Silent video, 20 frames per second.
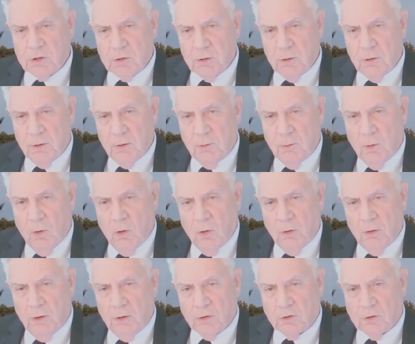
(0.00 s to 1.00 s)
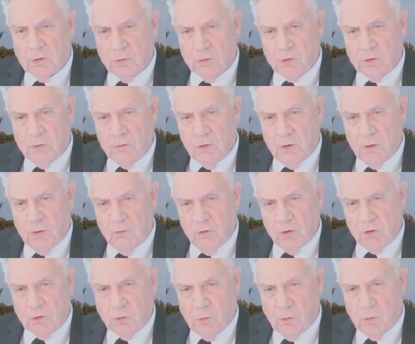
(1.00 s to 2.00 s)
uh, on the exclusivity of
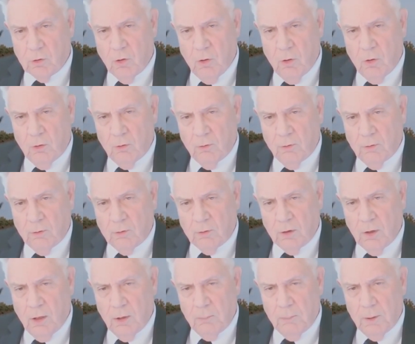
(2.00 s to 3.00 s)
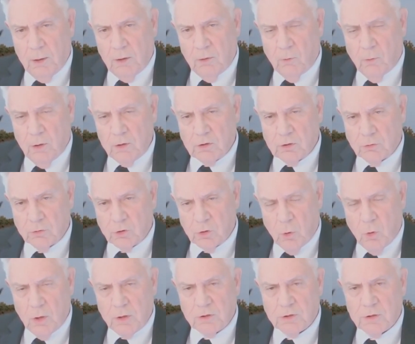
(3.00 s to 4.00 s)
Israel called uh, God Made a Racial
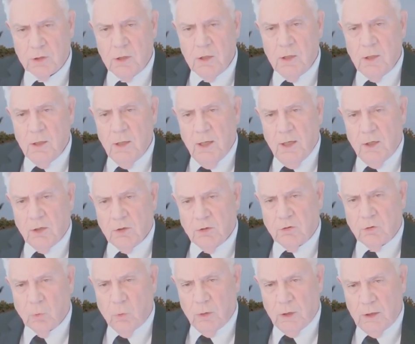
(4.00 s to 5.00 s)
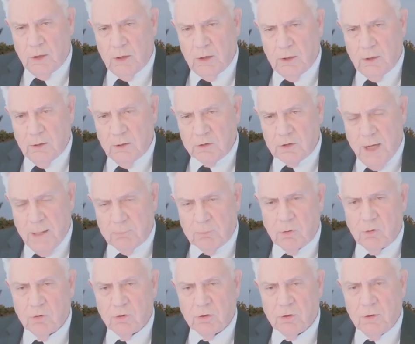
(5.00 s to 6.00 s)
Choice had 20 uh,
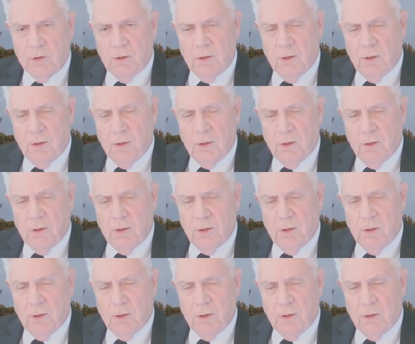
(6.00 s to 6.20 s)
chapters.